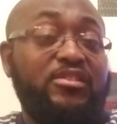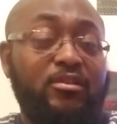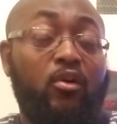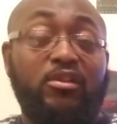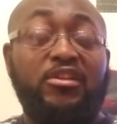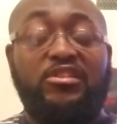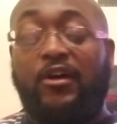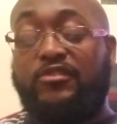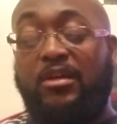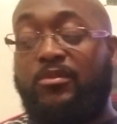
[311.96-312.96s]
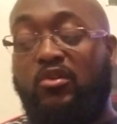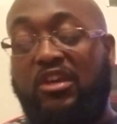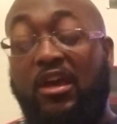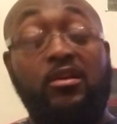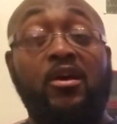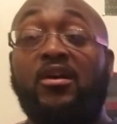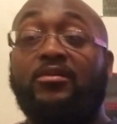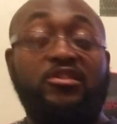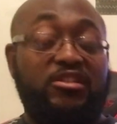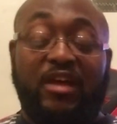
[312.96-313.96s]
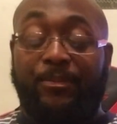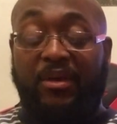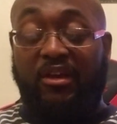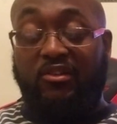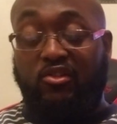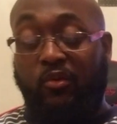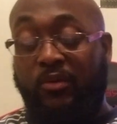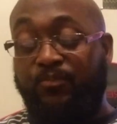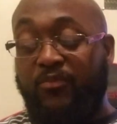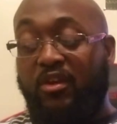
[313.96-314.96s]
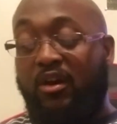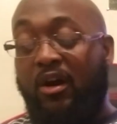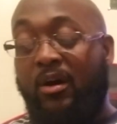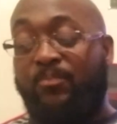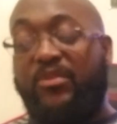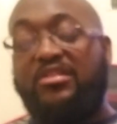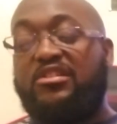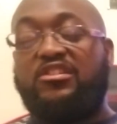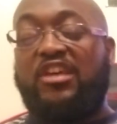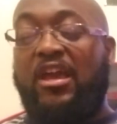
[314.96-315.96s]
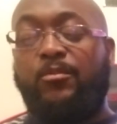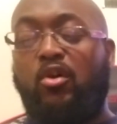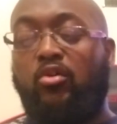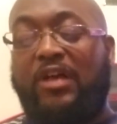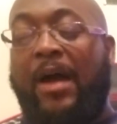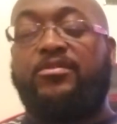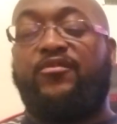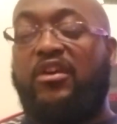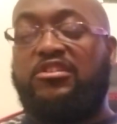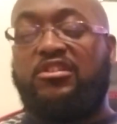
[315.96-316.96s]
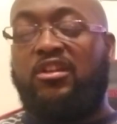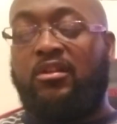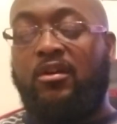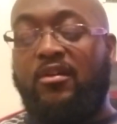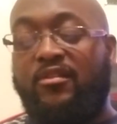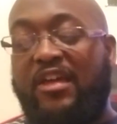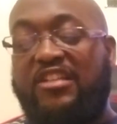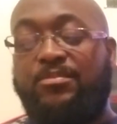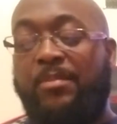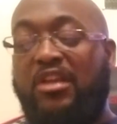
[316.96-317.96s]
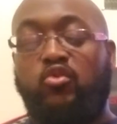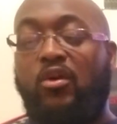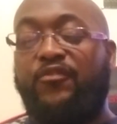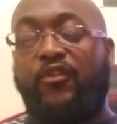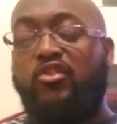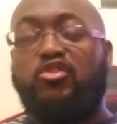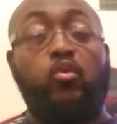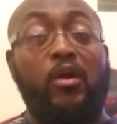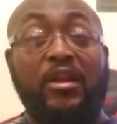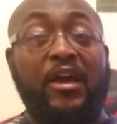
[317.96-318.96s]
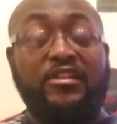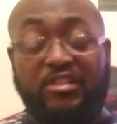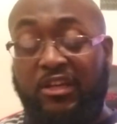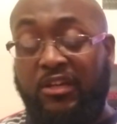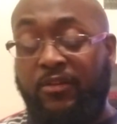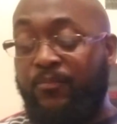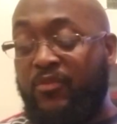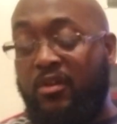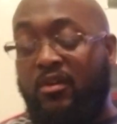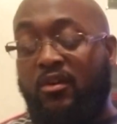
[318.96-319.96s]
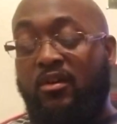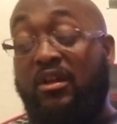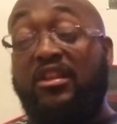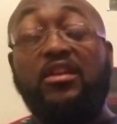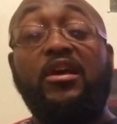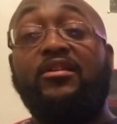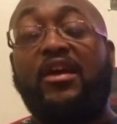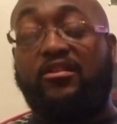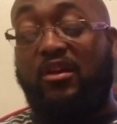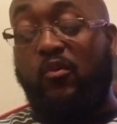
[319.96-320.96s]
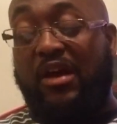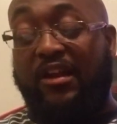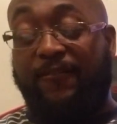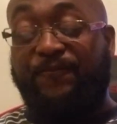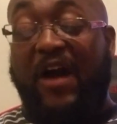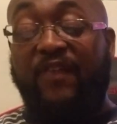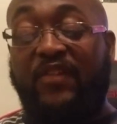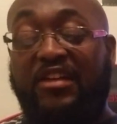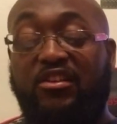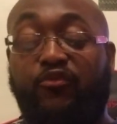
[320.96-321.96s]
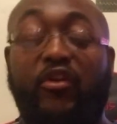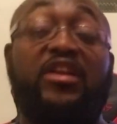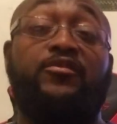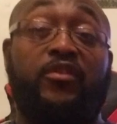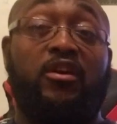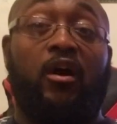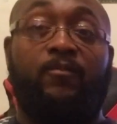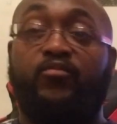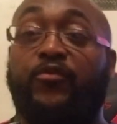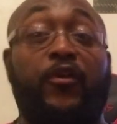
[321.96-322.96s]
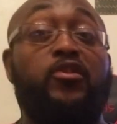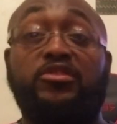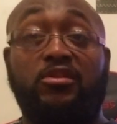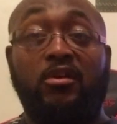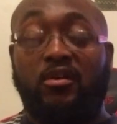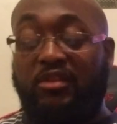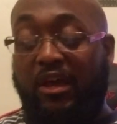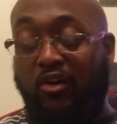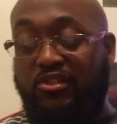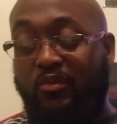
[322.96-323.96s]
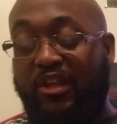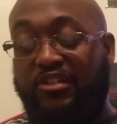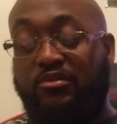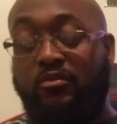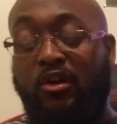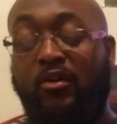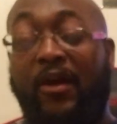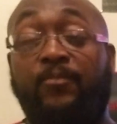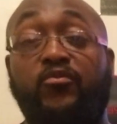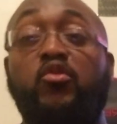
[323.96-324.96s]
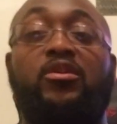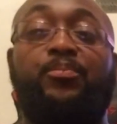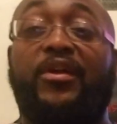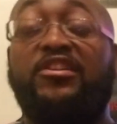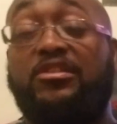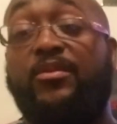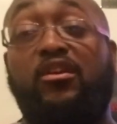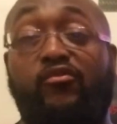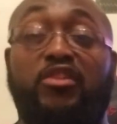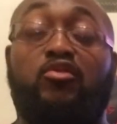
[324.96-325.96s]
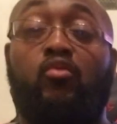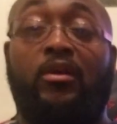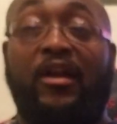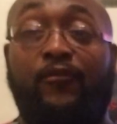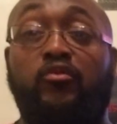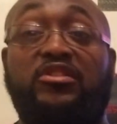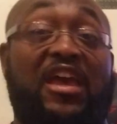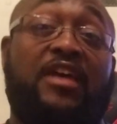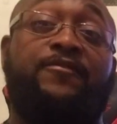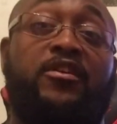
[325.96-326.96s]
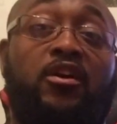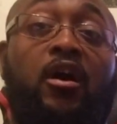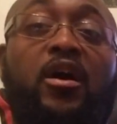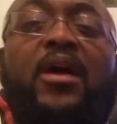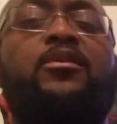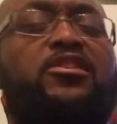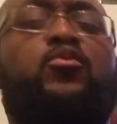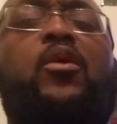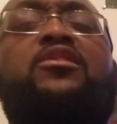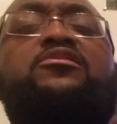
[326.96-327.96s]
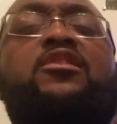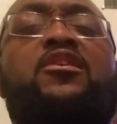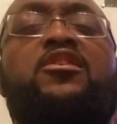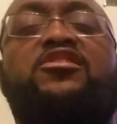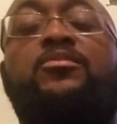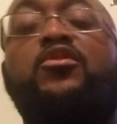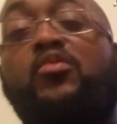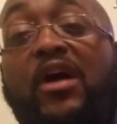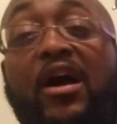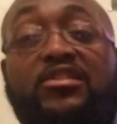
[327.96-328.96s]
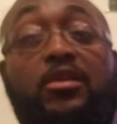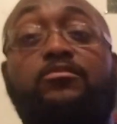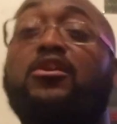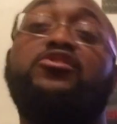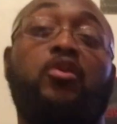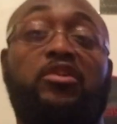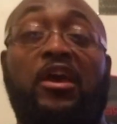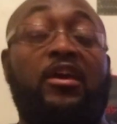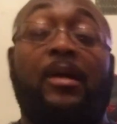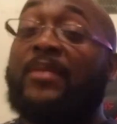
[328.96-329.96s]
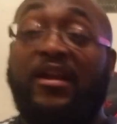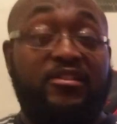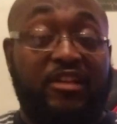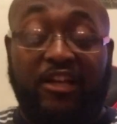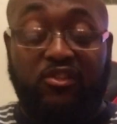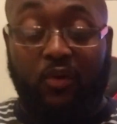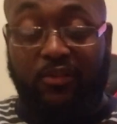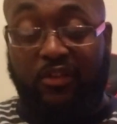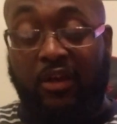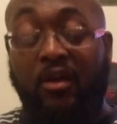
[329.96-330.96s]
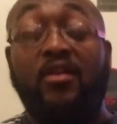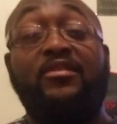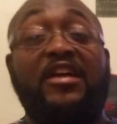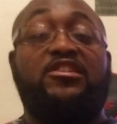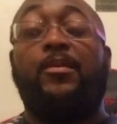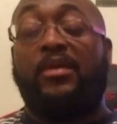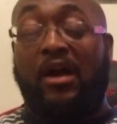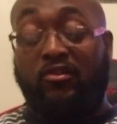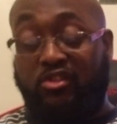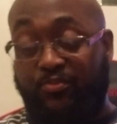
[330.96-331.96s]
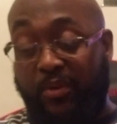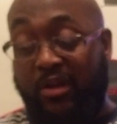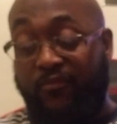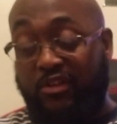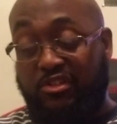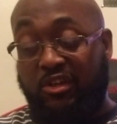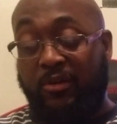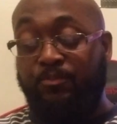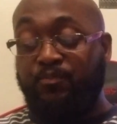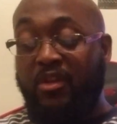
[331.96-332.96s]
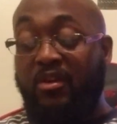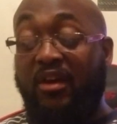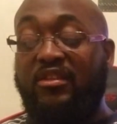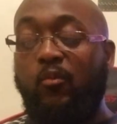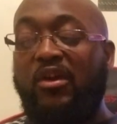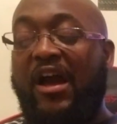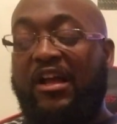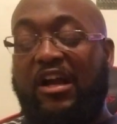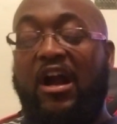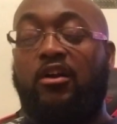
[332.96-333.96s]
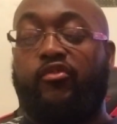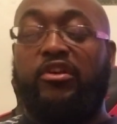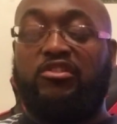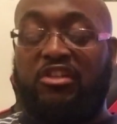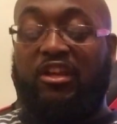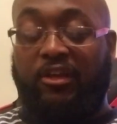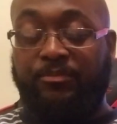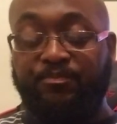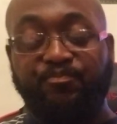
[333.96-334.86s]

All of this stuff seemed okay, just not big into it. There's this game called Observation, and that's May 21st, 2019. And then we got a Five Nights at Freddy VR. First, they also let you know that you can play some of the original levels in VR, and as well as some new content. Looks okay. I'm not into that sort of thing. That's coming out in spring of this year. And then we got Concrete Genie.